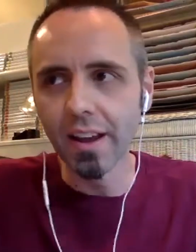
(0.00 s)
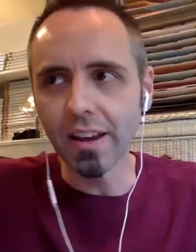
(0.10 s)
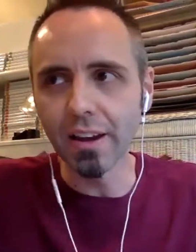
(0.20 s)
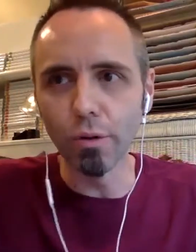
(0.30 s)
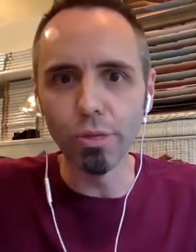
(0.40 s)

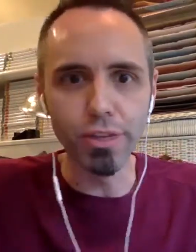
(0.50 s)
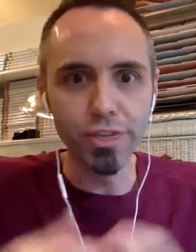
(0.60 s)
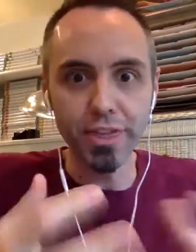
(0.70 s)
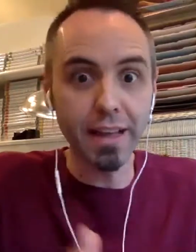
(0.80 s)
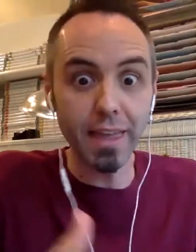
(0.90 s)
you know, the
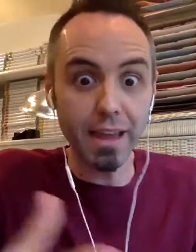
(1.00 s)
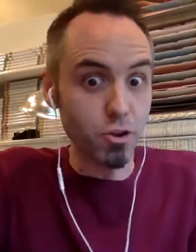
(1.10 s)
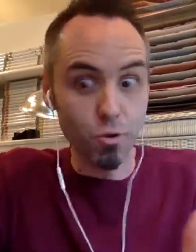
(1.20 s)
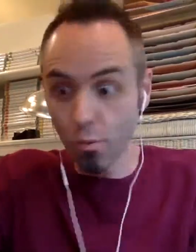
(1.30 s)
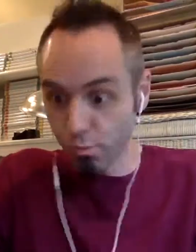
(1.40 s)
thing that
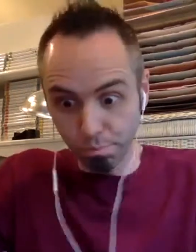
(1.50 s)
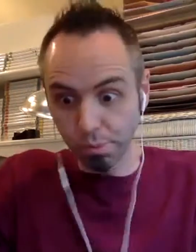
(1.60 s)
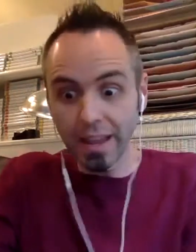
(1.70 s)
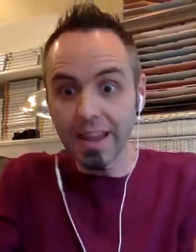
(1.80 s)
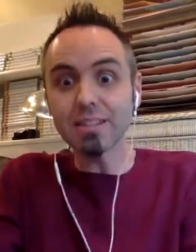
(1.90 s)
you
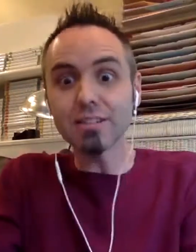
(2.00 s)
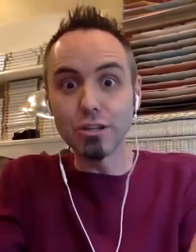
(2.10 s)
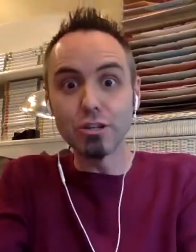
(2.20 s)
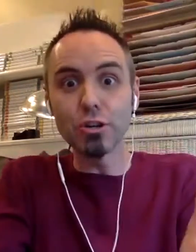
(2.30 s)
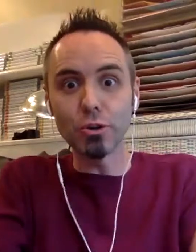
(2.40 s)
plan to
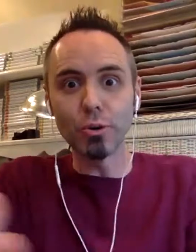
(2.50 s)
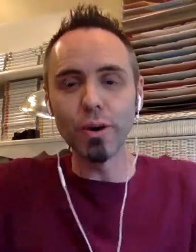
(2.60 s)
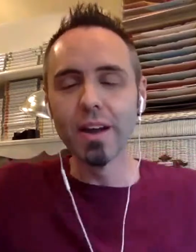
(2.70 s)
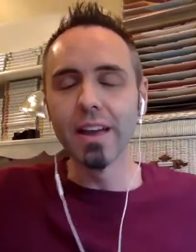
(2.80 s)
do.